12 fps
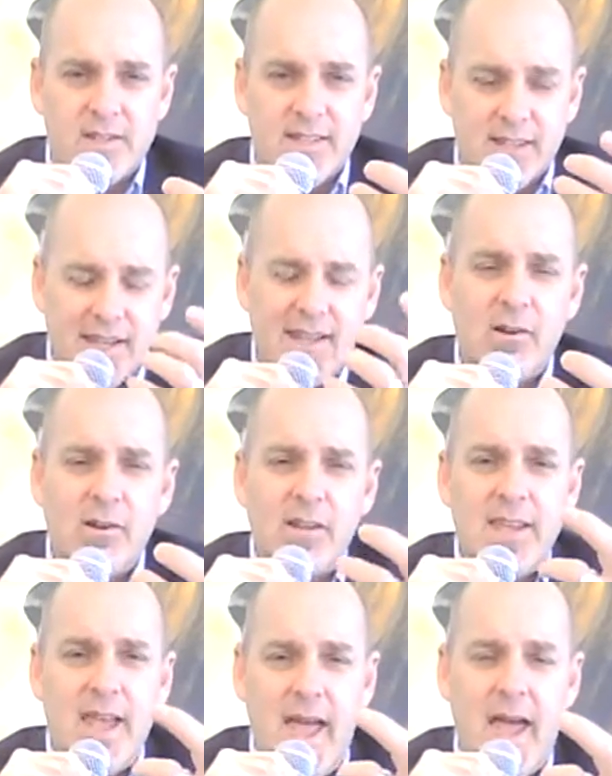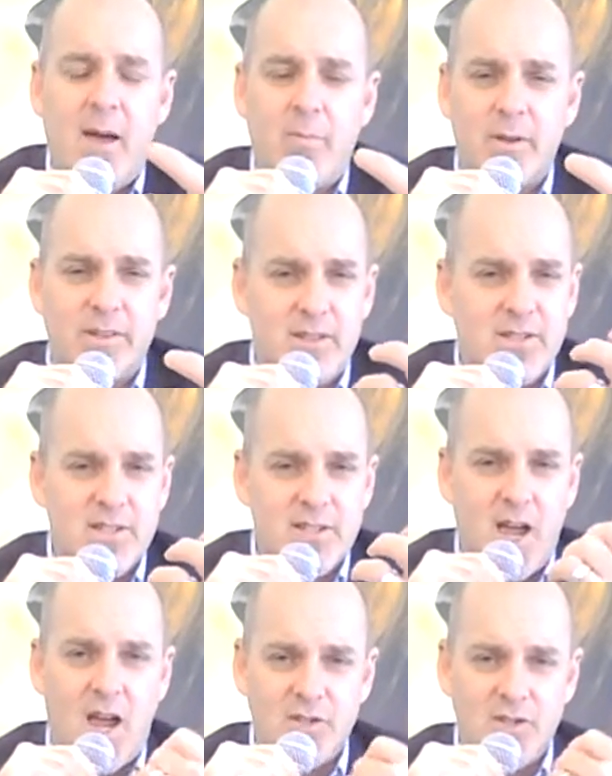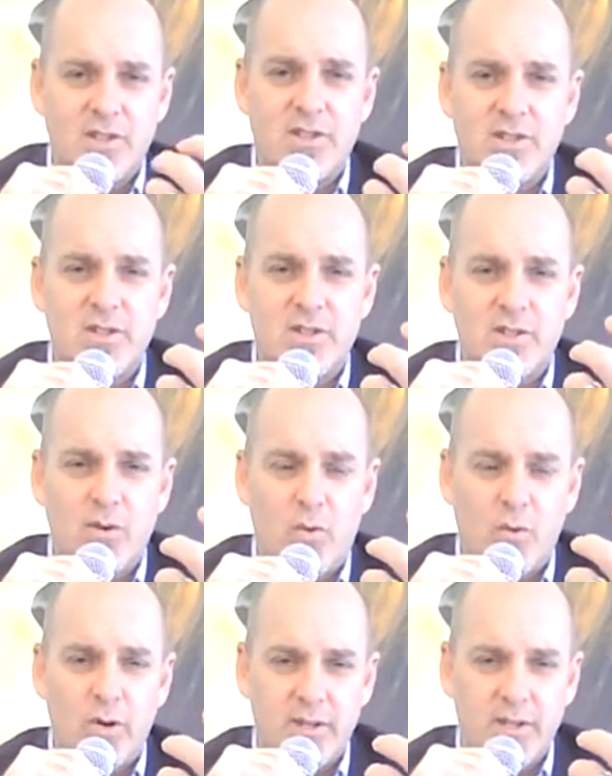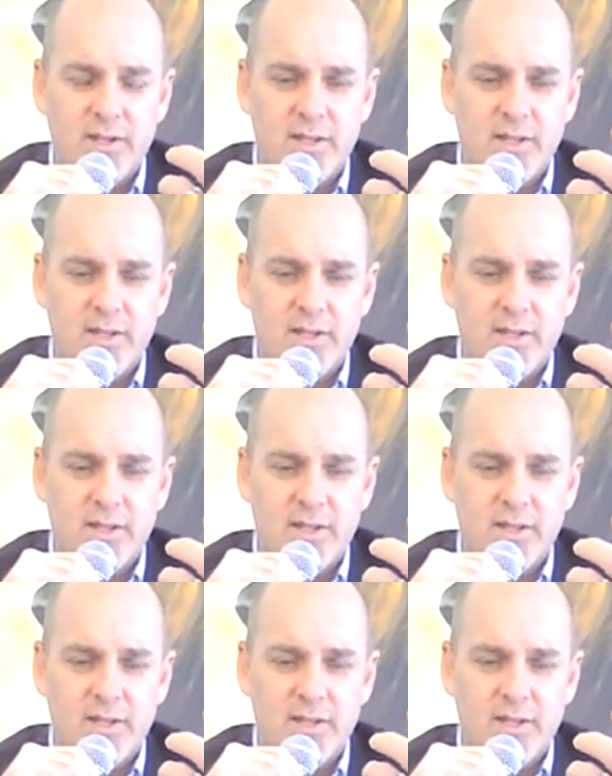This literally happened. This is not just a story.